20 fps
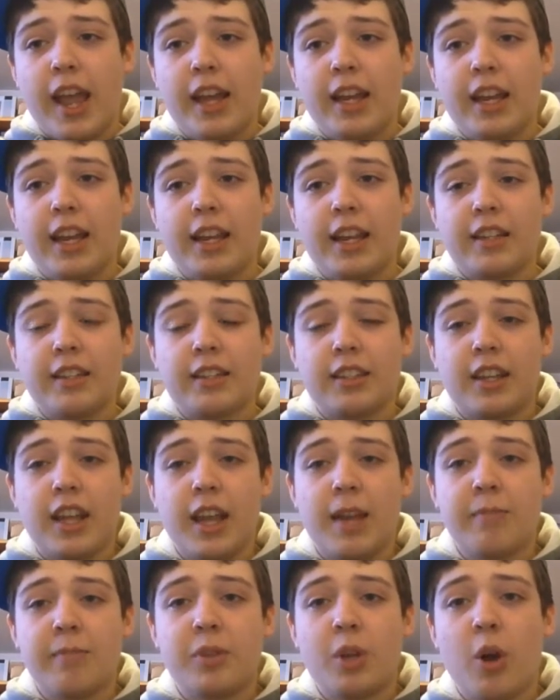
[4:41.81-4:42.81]
NES
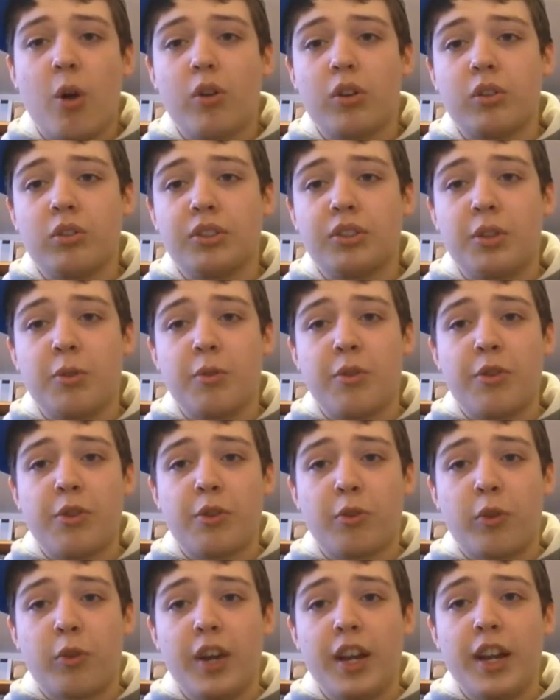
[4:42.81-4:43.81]
game total to
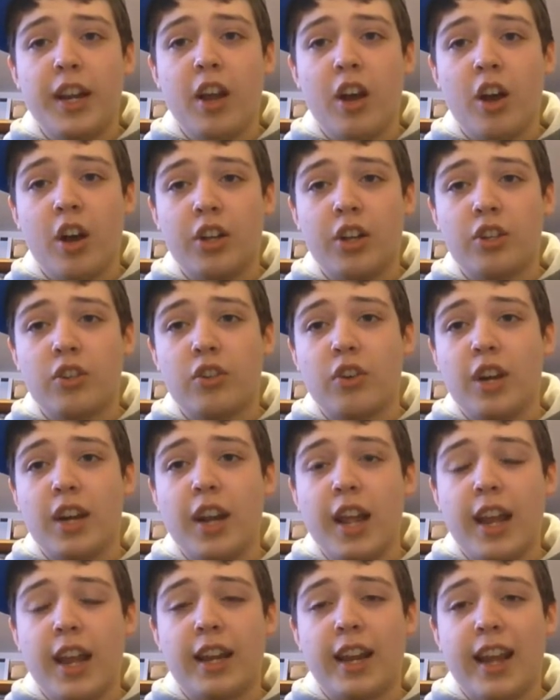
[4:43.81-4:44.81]

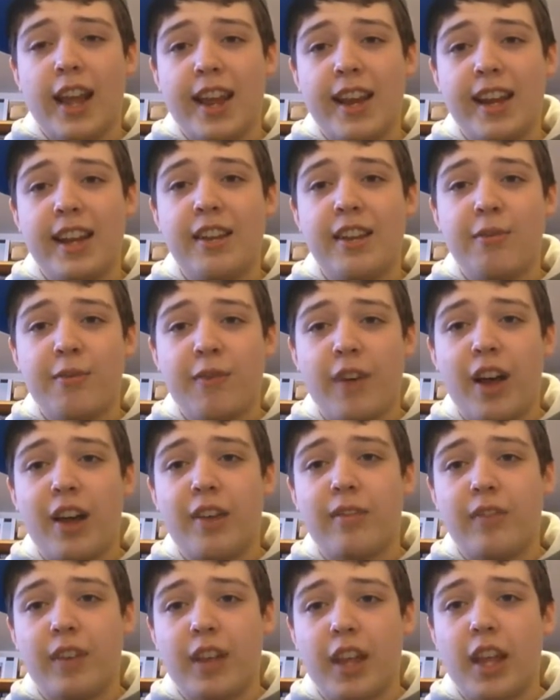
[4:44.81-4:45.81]

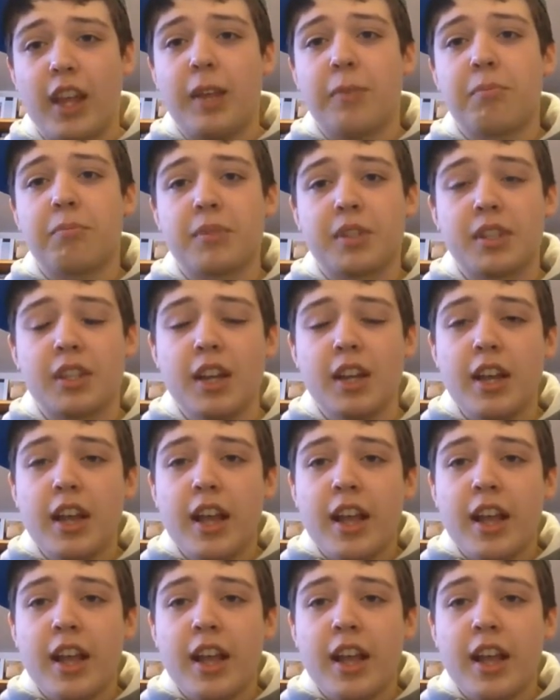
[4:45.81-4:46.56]
385 games.